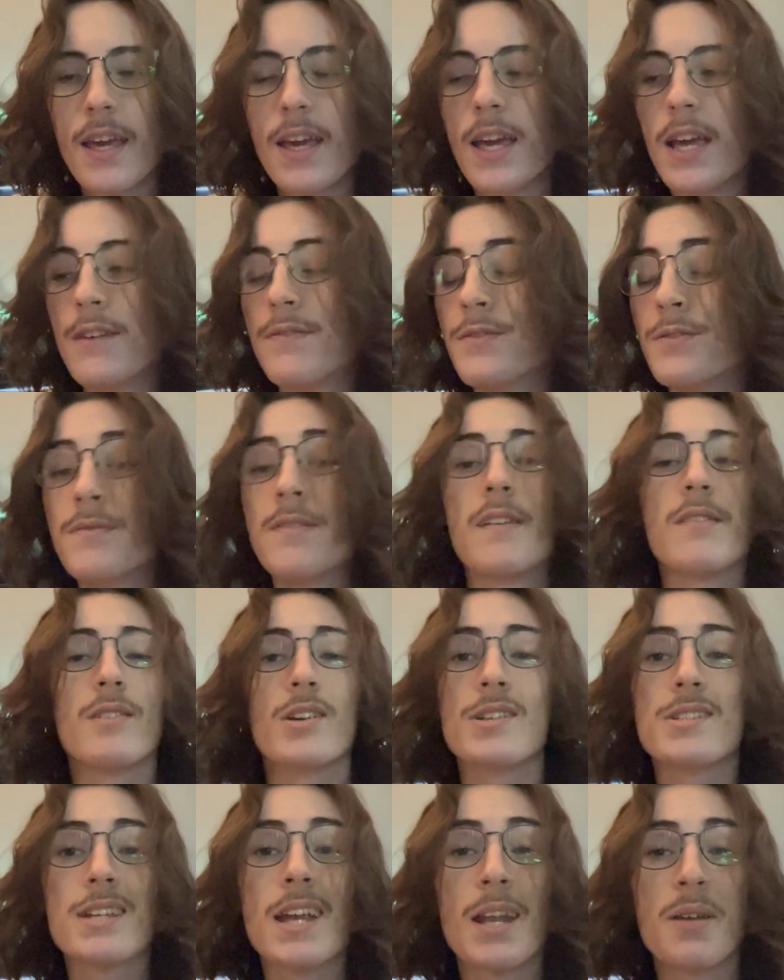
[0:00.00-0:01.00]
If you've
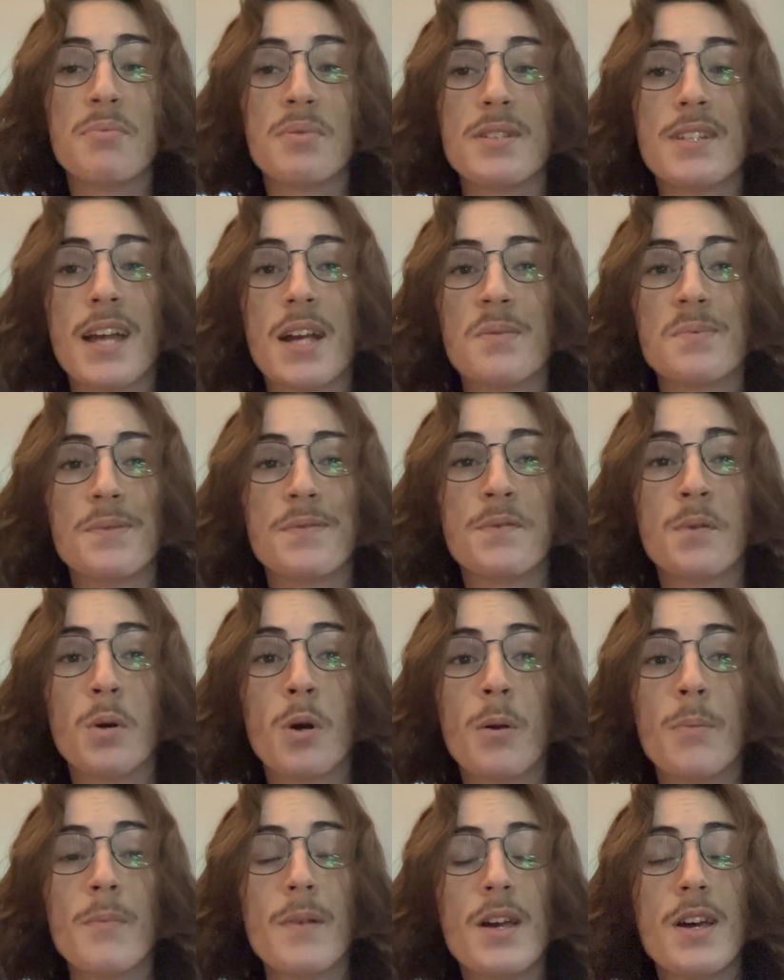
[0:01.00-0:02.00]
ever set up a tank
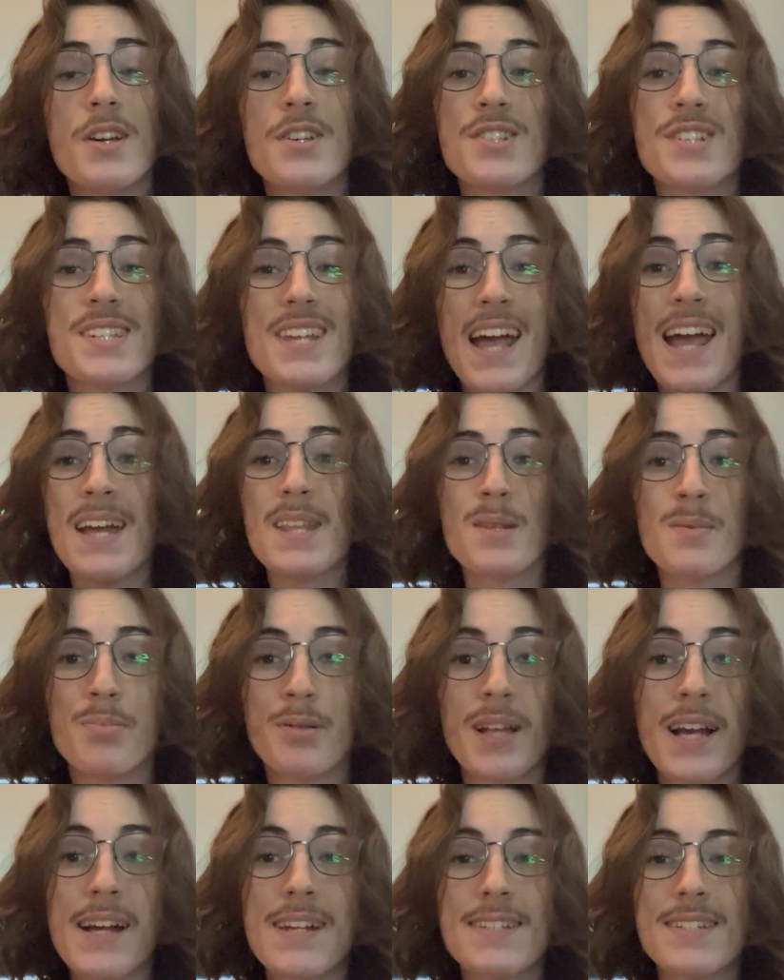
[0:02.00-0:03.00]
before, just add the
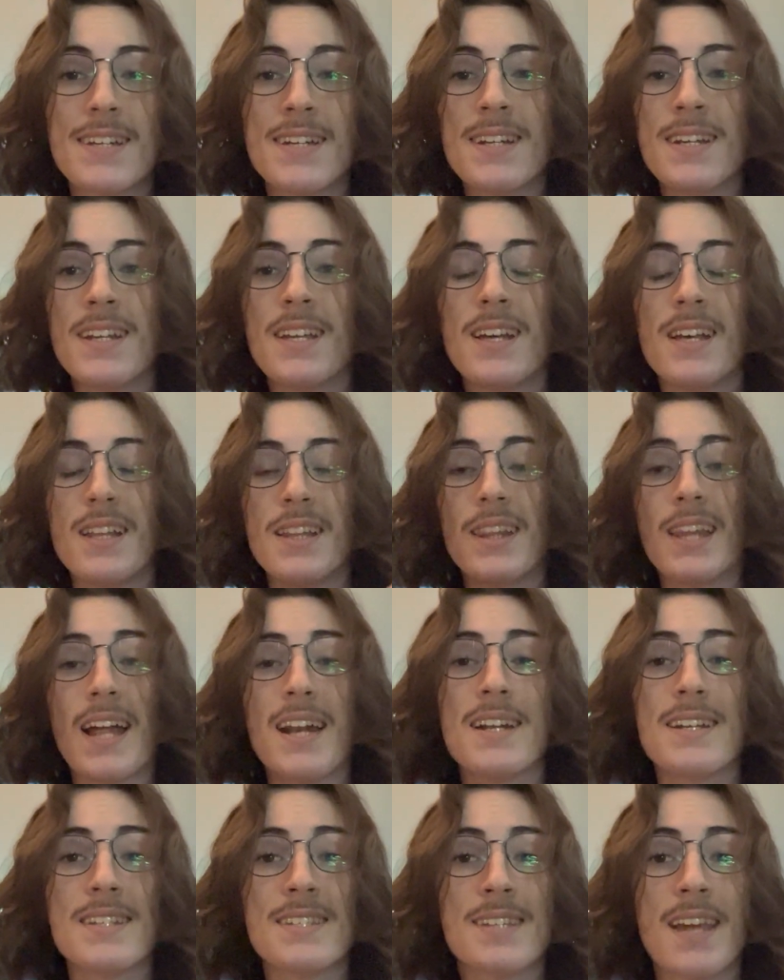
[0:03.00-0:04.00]
plants in,
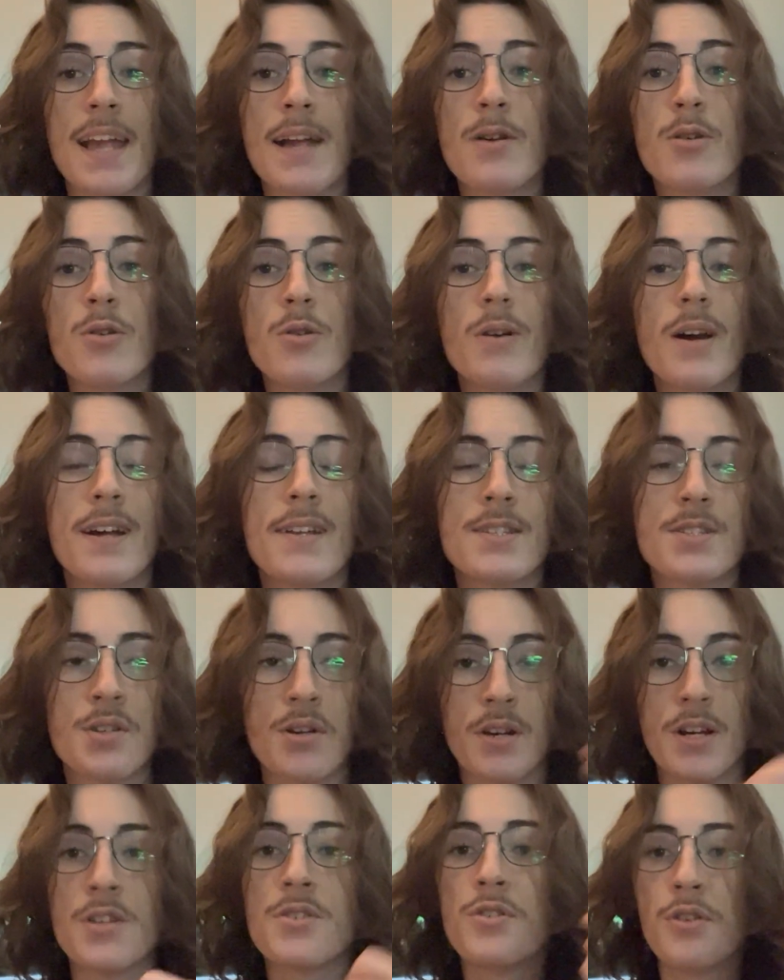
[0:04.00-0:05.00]
let it cycle, and
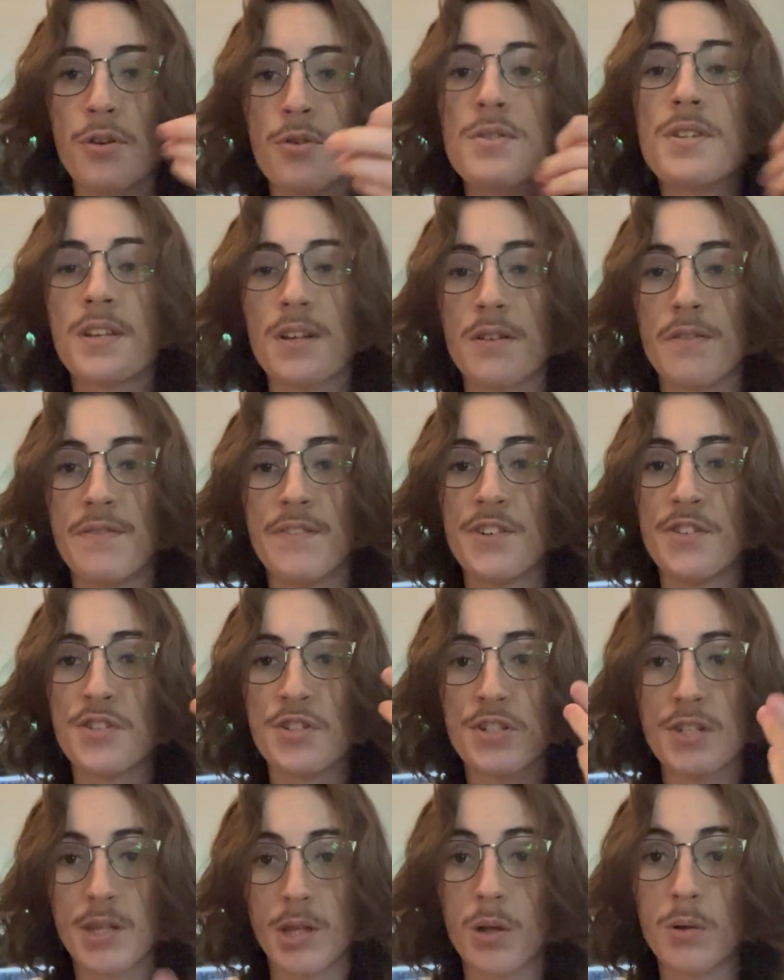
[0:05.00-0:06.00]
start introducing your
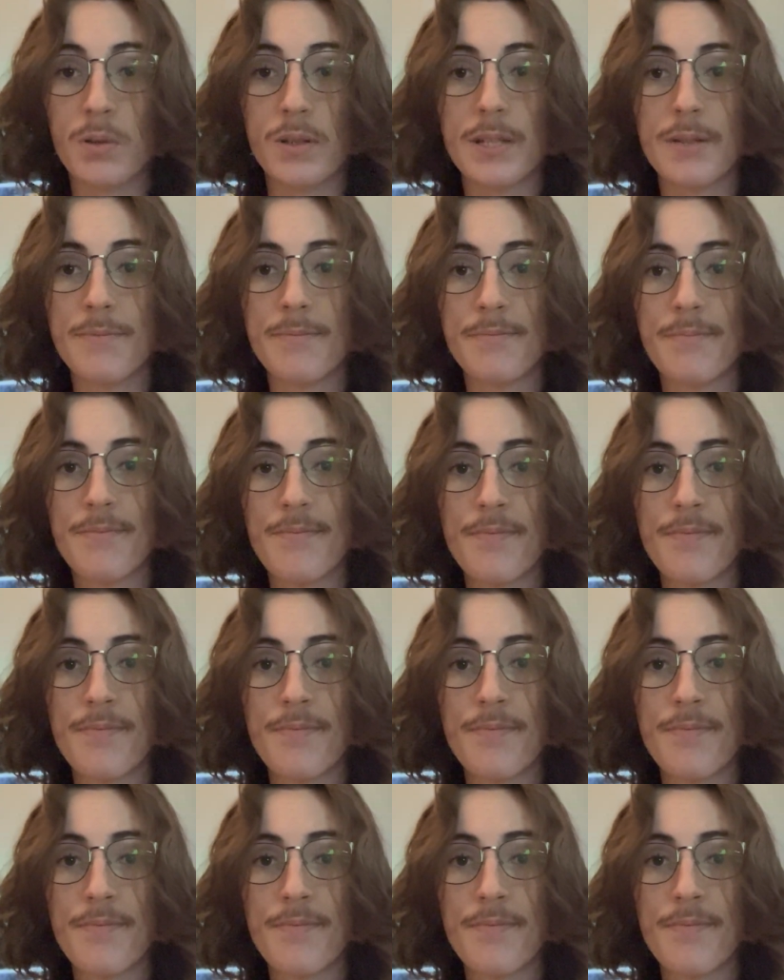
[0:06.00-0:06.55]
fish slowly.